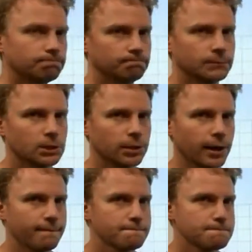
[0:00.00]
Okay,
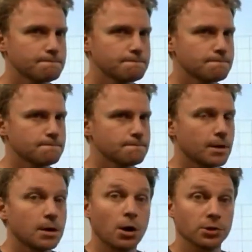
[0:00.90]

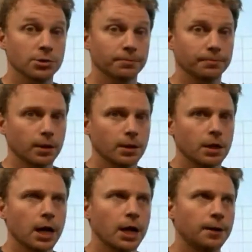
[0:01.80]
awesome.
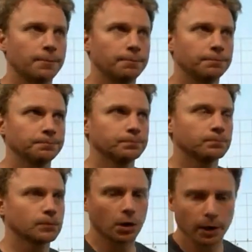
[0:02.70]

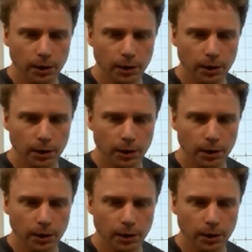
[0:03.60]
All right, let me